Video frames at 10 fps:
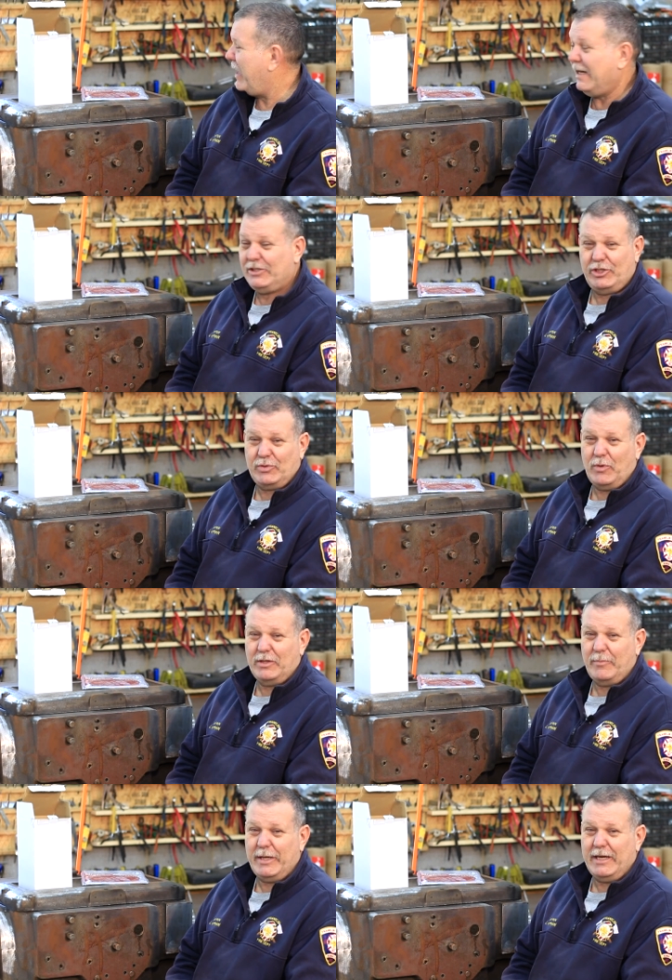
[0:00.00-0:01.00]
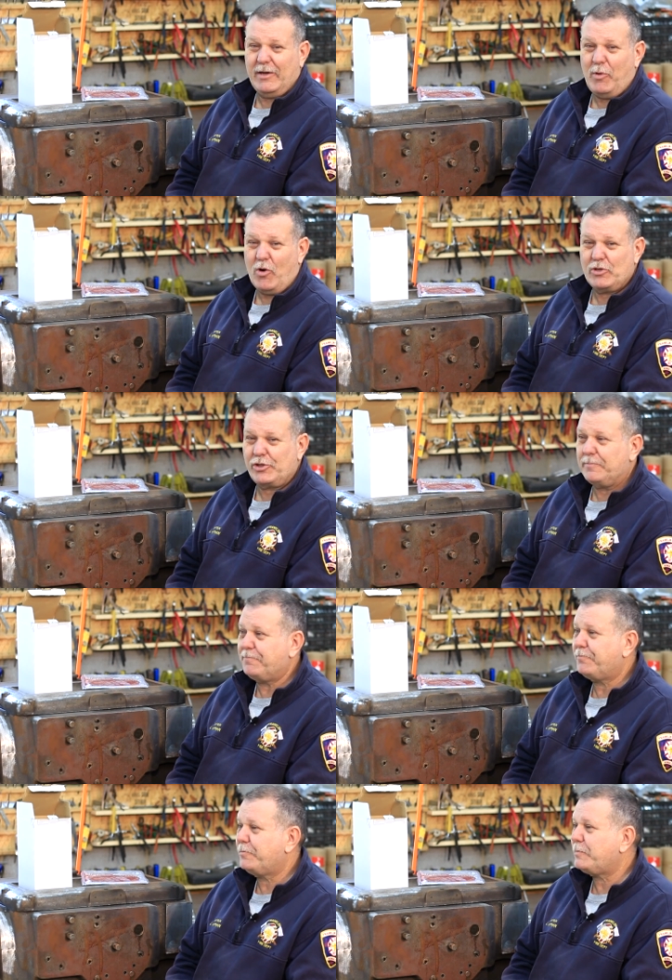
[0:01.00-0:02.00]
And it's just the beginning of March.
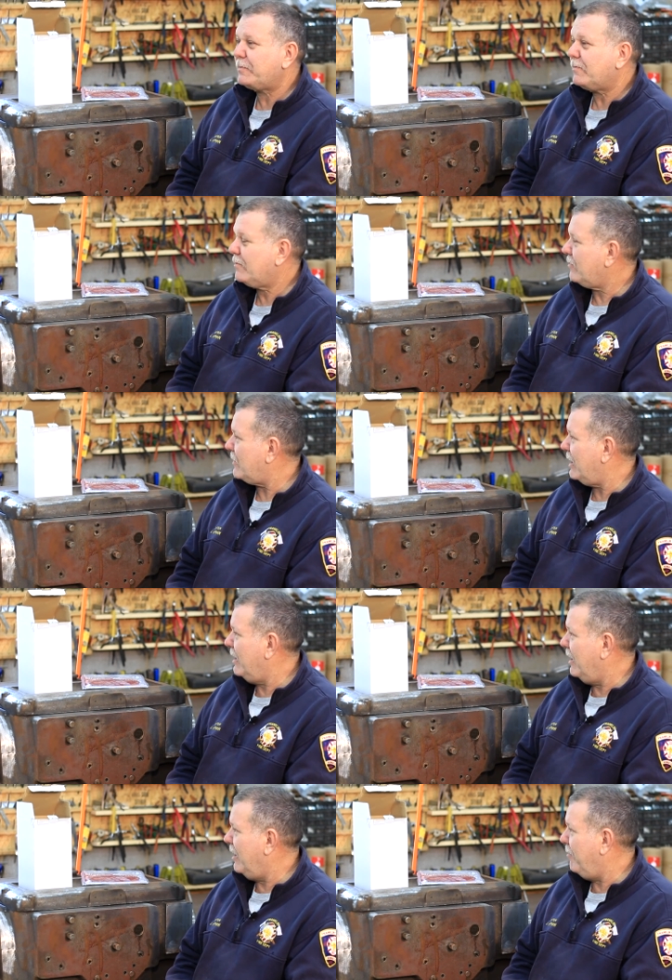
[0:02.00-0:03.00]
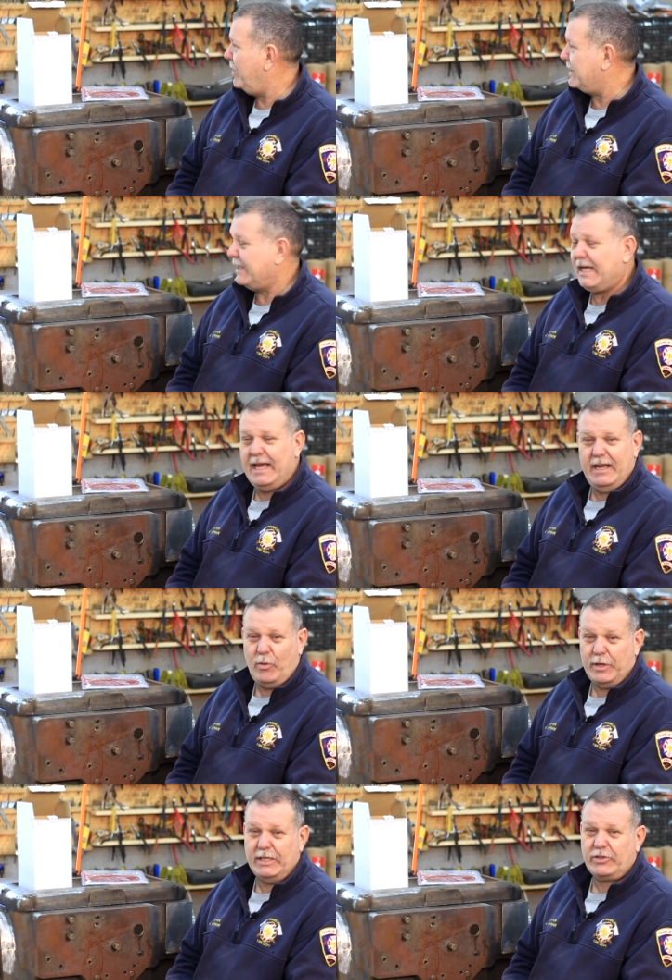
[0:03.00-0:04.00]
But today,
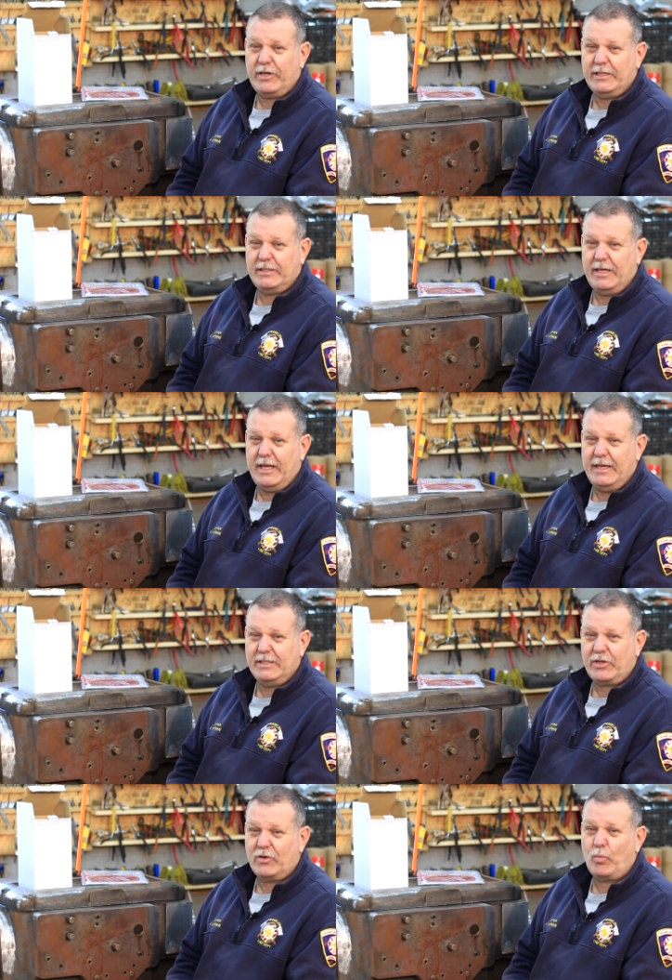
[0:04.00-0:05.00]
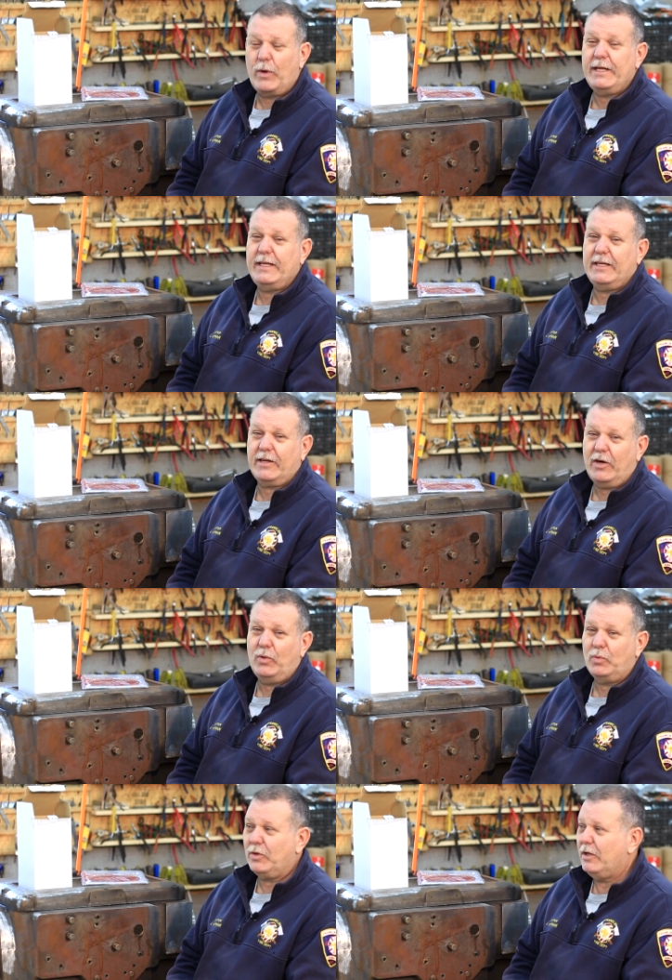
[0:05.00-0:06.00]
or yesterday and today, it turned windy and
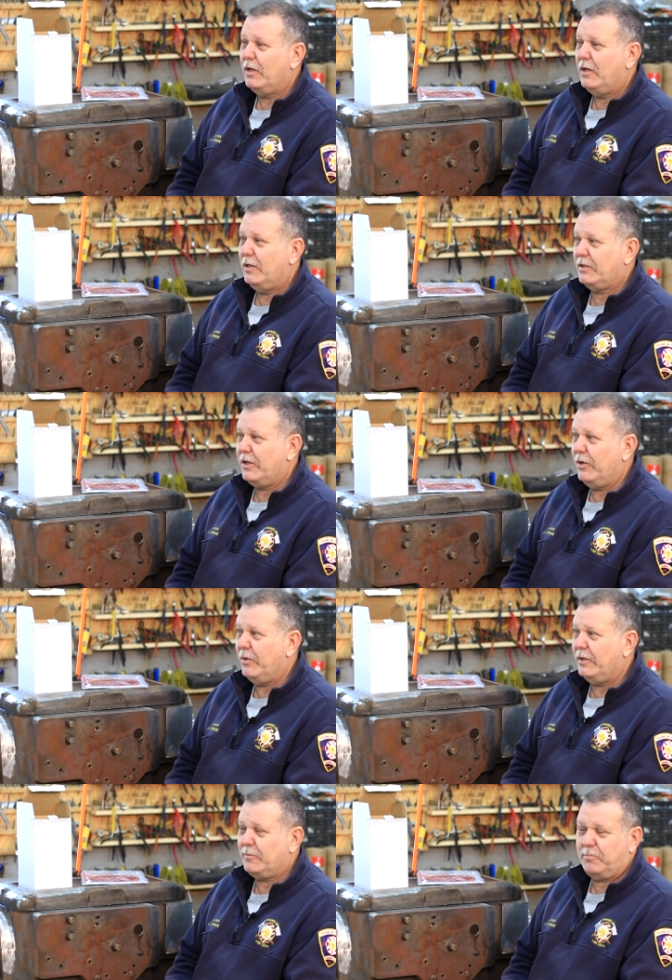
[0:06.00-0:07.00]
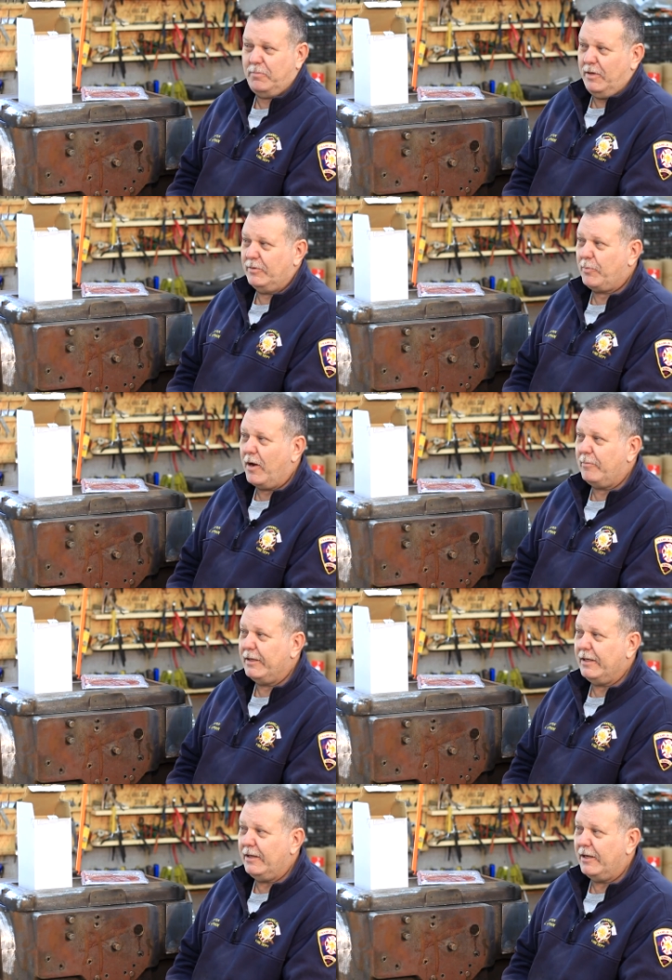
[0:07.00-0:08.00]
cold. So it's
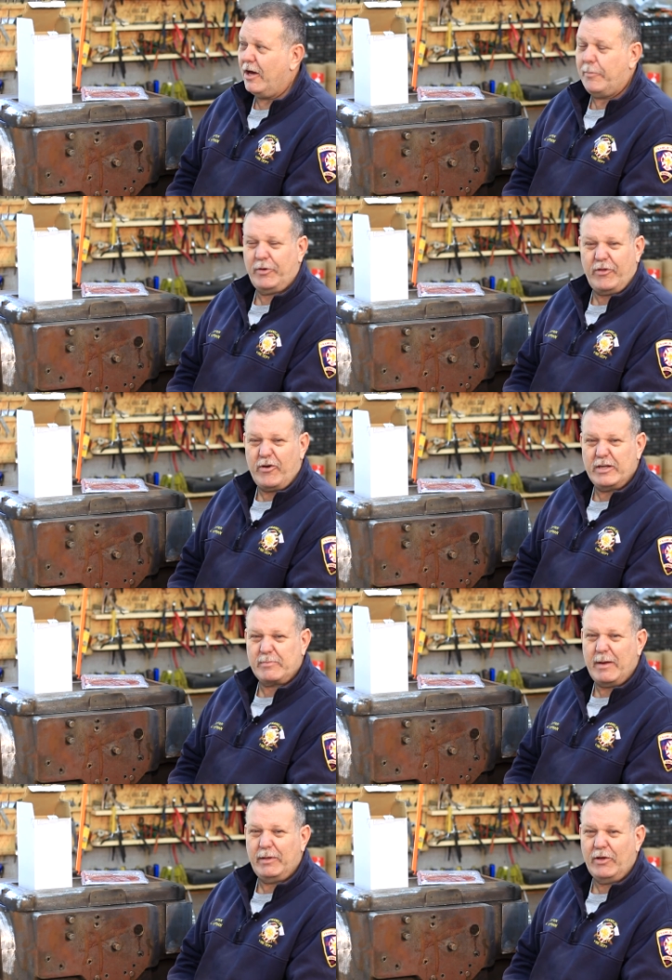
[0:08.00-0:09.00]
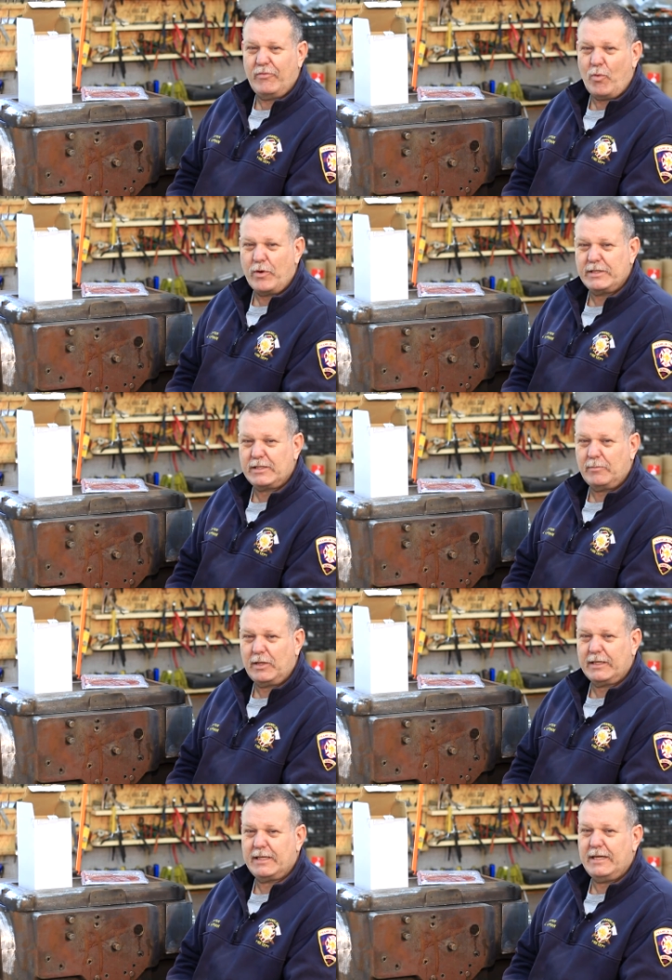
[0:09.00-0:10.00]
probably in the upper 30s, maybe low 40s, something
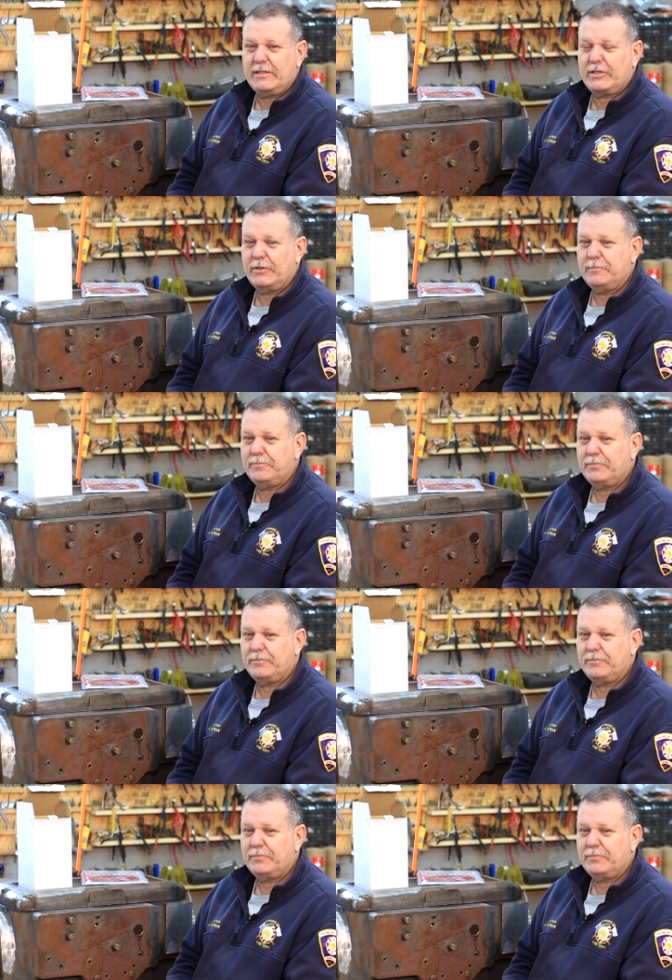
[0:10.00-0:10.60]
like that. So,